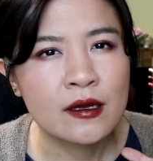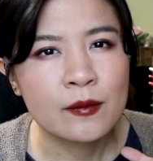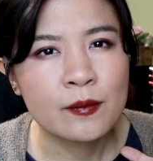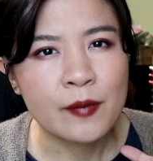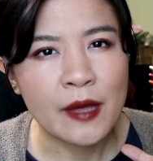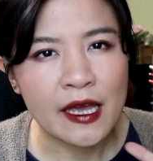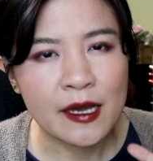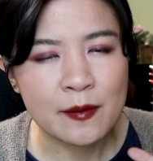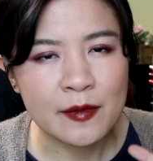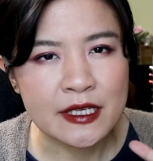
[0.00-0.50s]

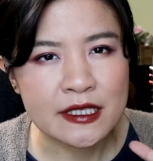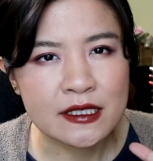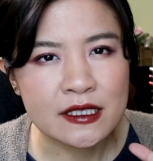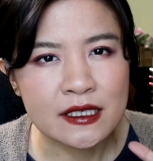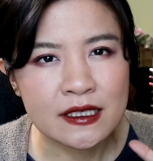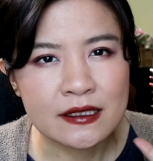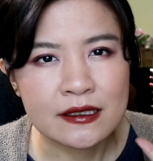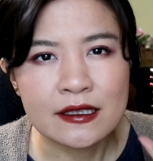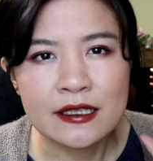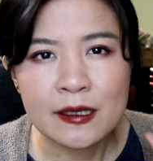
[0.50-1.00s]

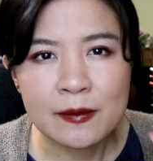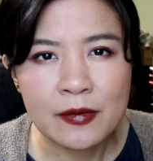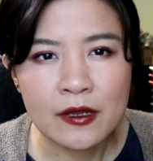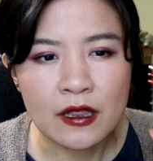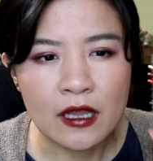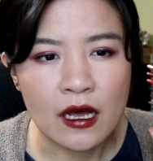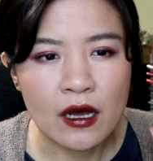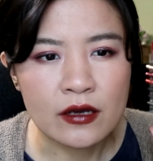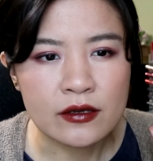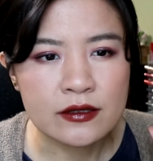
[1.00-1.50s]
pigmented lip
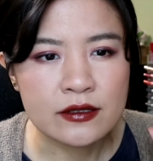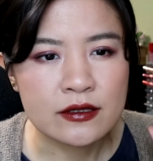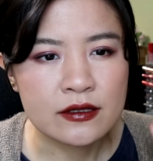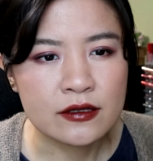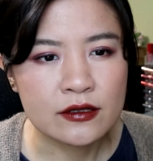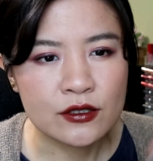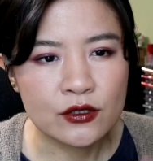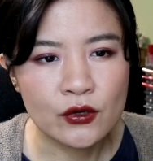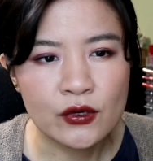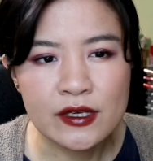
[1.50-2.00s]
gloss.
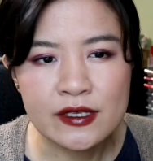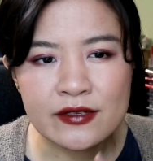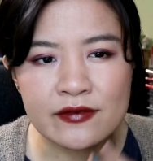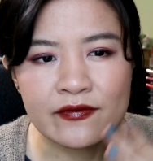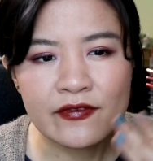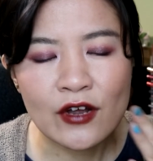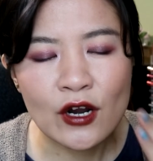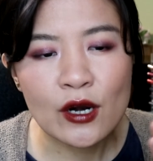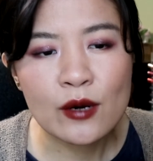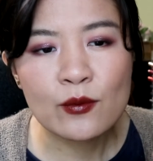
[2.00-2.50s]
So it's
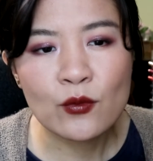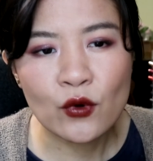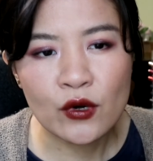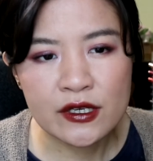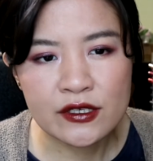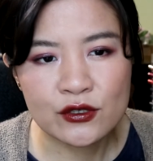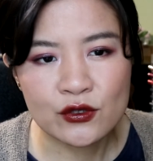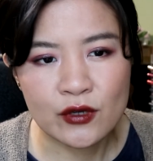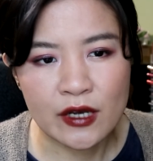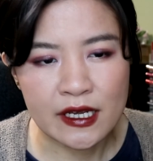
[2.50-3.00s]
very
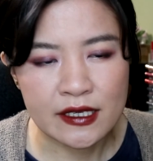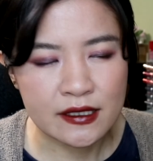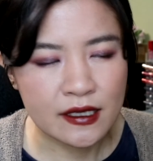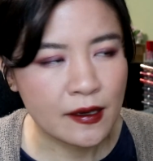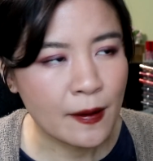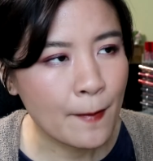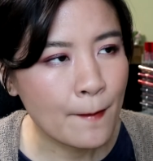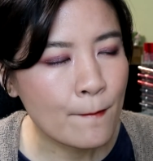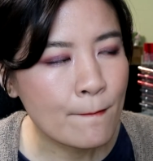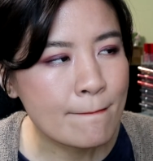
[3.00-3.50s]

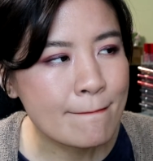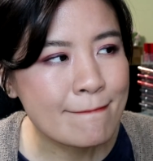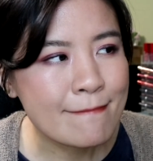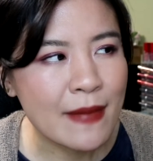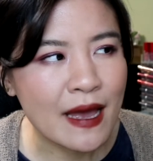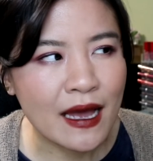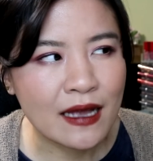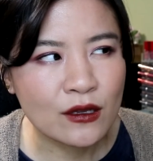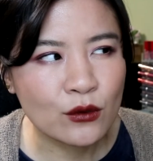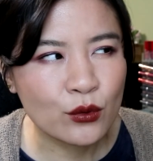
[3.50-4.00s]
moisturizing,
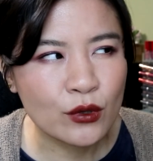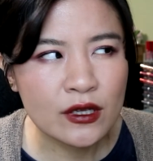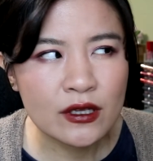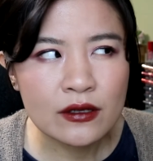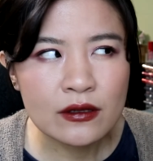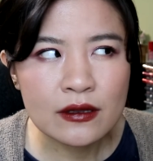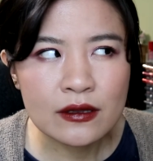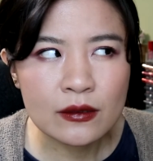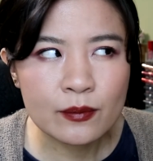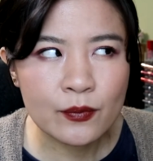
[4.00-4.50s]
and when
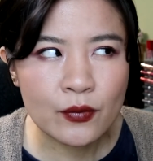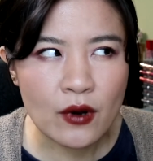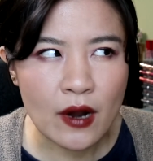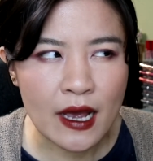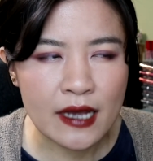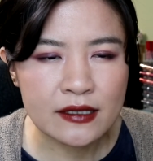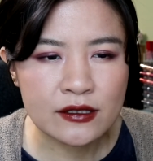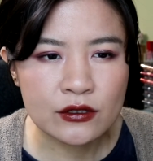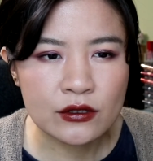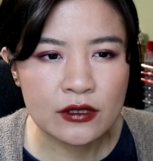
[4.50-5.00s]
you
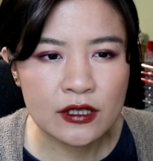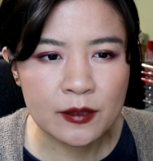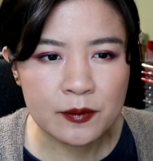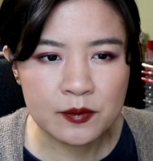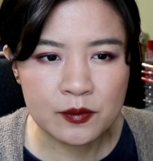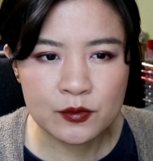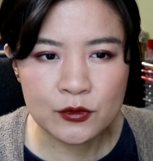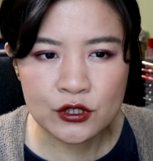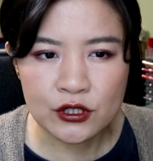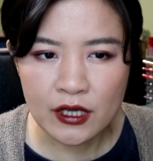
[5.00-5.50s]
press your lip
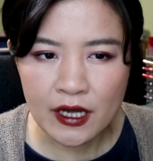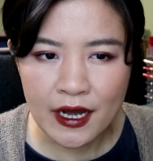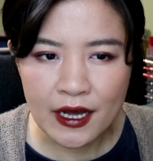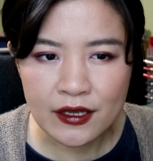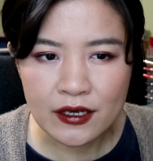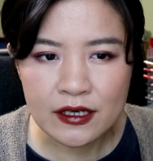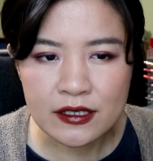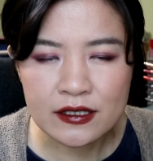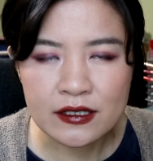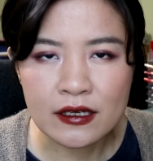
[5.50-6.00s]

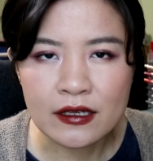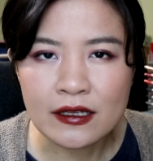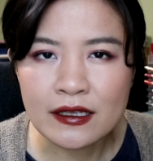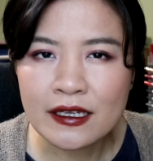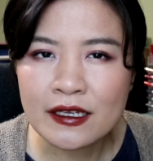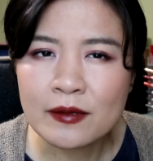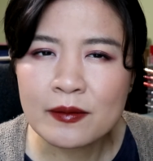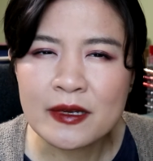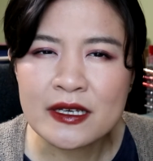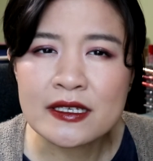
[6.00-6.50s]
together, it's a
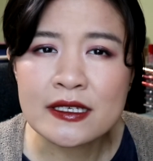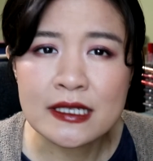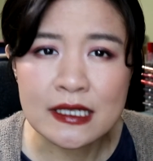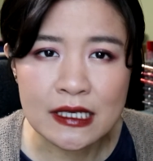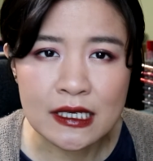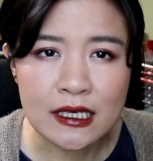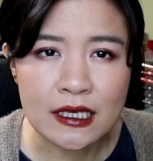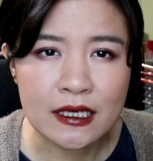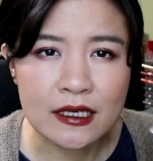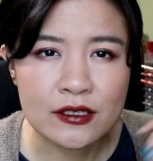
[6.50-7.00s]
little bit
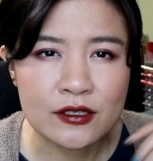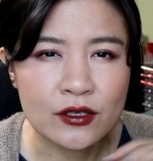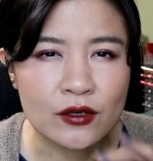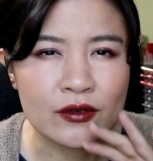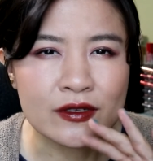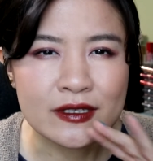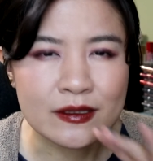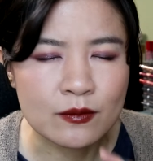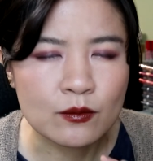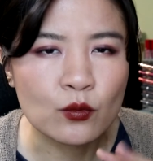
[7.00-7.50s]
sticky. So
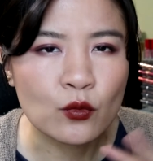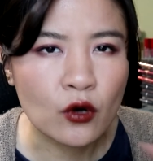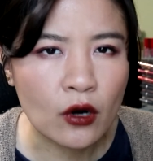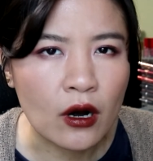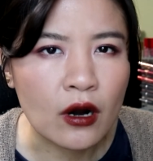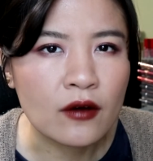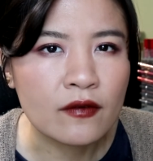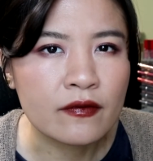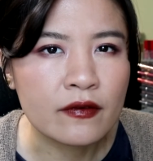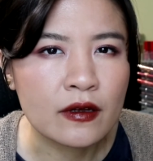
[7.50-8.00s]
it's more
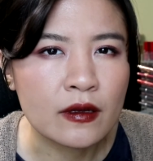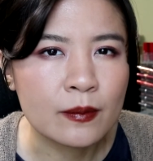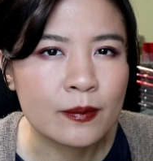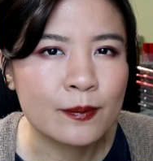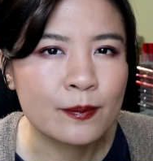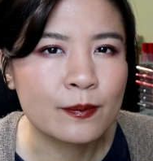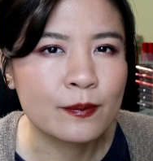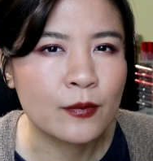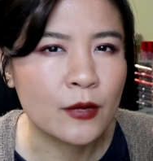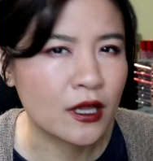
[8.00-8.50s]
of a
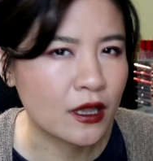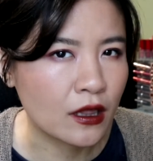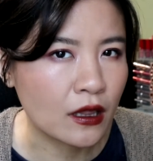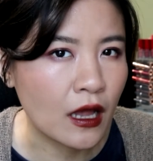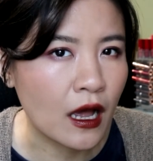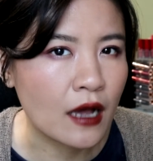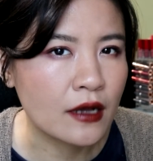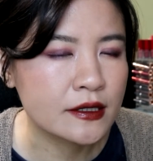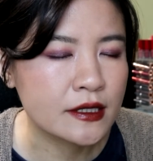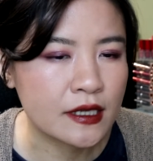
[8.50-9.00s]

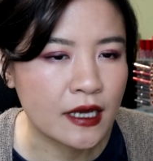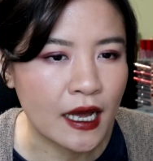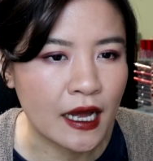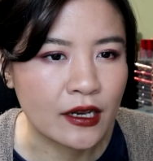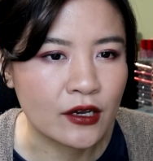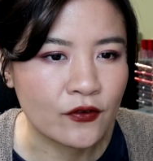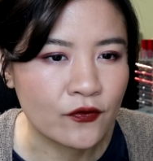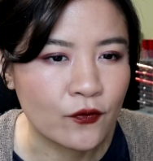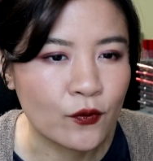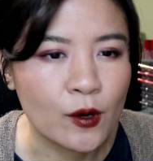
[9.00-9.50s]
gloss
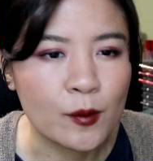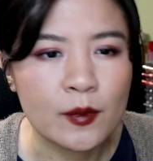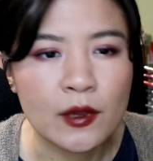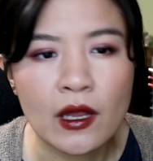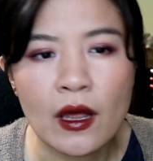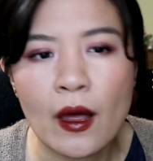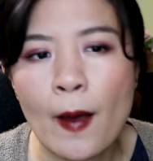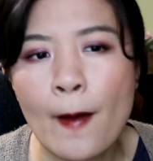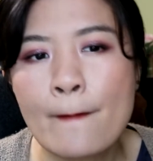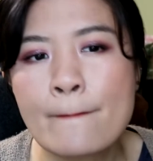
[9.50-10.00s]
kind of
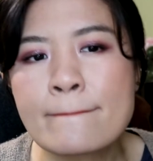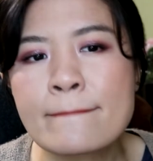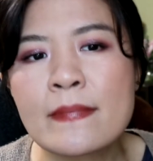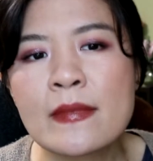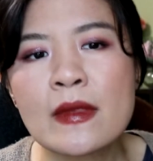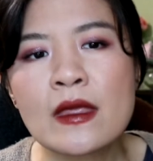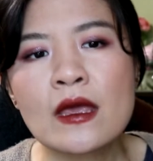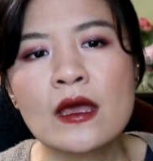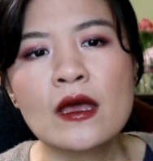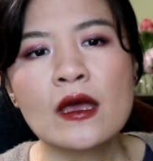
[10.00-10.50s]
formula.
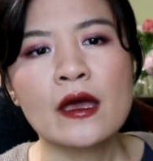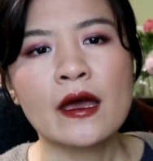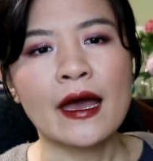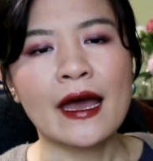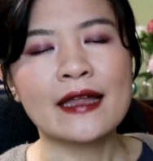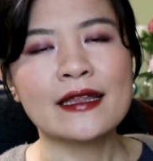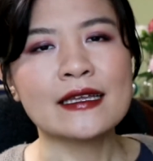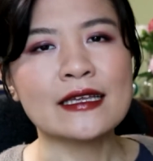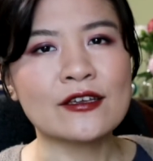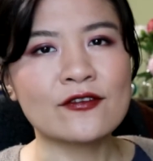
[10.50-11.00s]

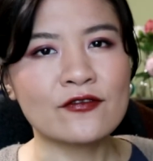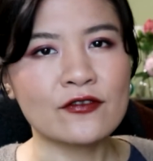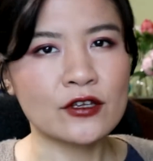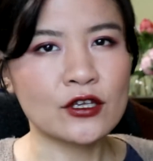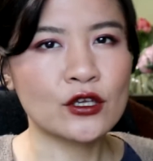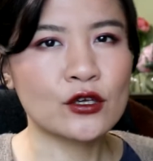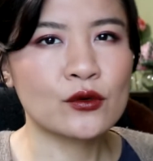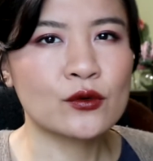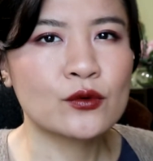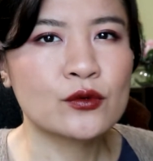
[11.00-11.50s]
And if
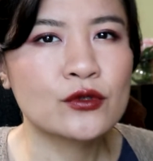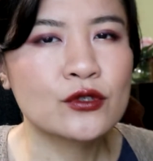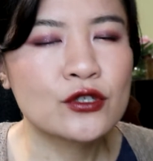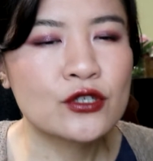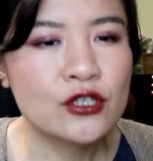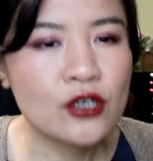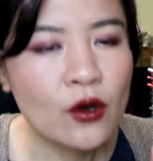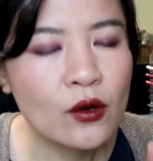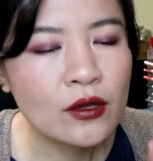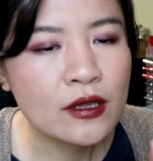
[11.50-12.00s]
you
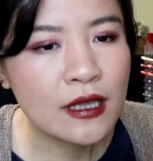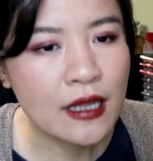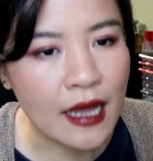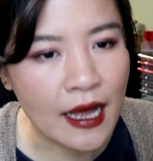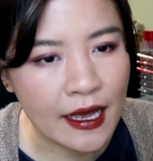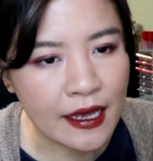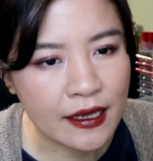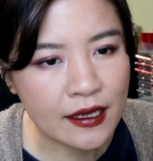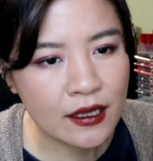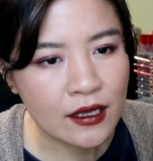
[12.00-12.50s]
don't
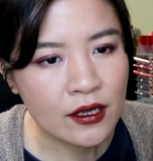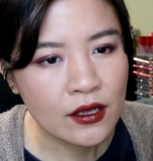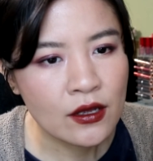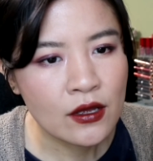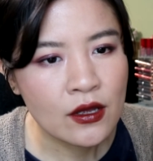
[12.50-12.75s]
like